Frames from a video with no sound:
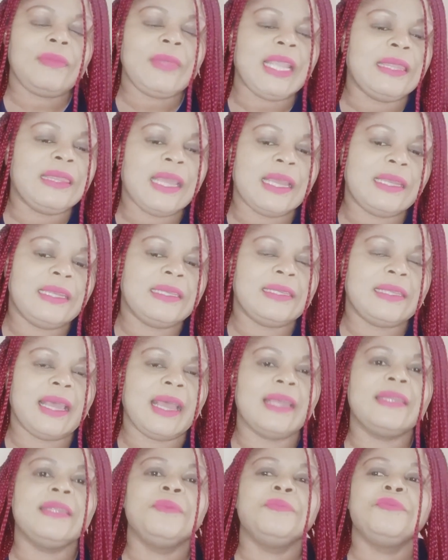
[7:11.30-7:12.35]
That is
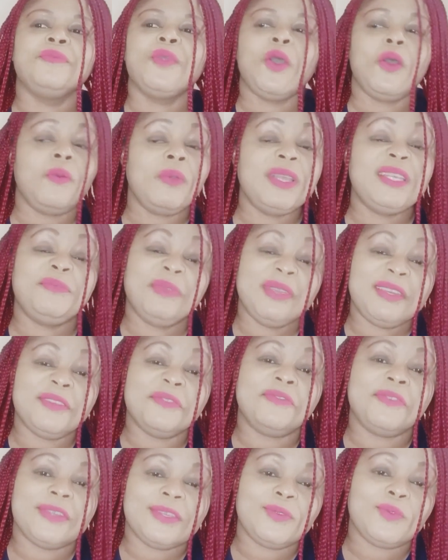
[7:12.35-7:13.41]
that. Always be the
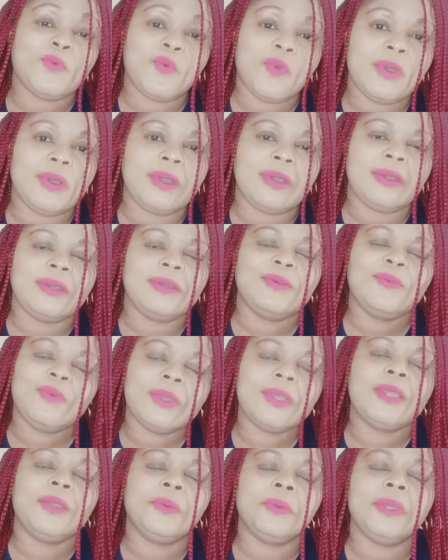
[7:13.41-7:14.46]
first to walk
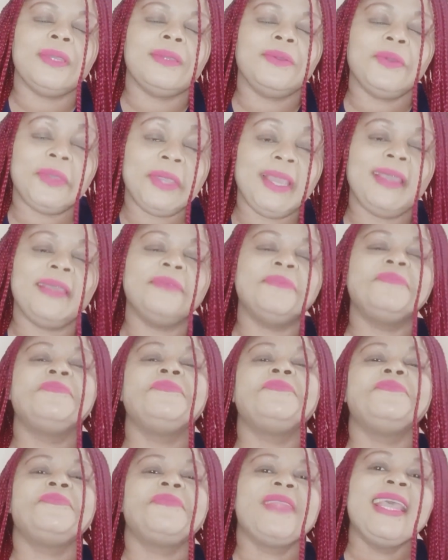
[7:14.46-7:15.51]
away, okay?
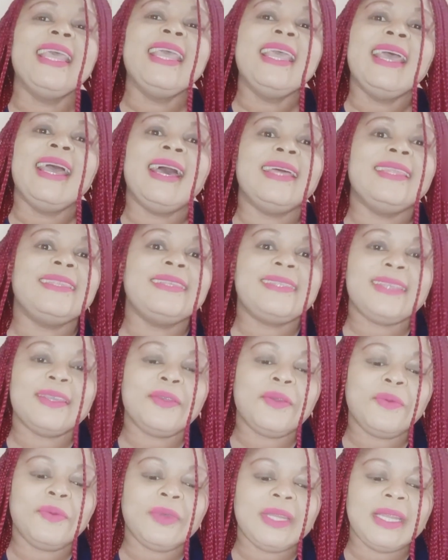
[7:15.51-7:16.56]
And the
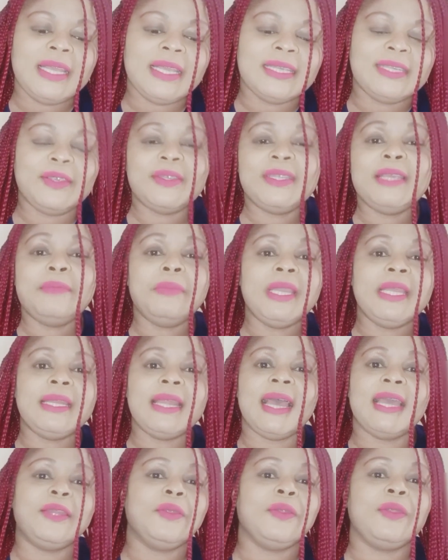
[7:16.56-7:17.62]
second one is, does it mean
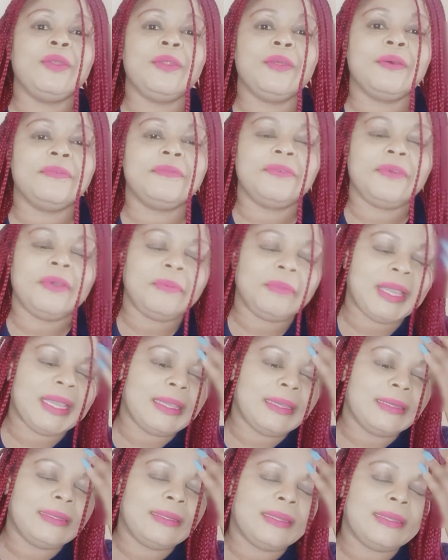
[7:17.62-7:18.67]
I don't love? Oh my
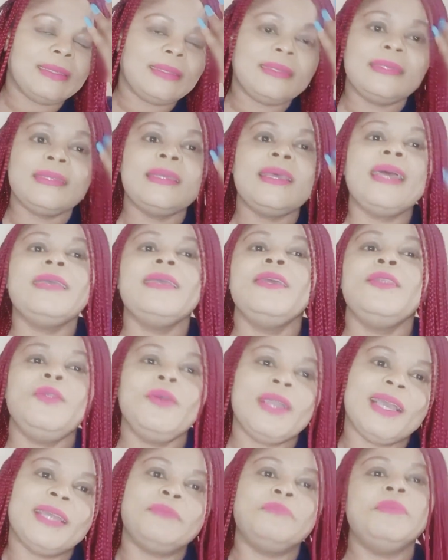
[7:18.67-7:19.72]
goodness.
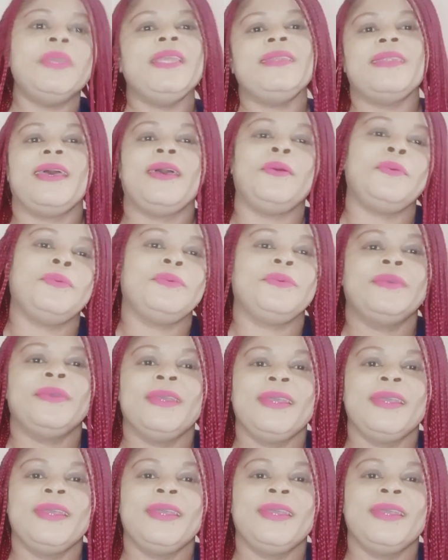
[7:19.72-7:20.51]
Look at me now.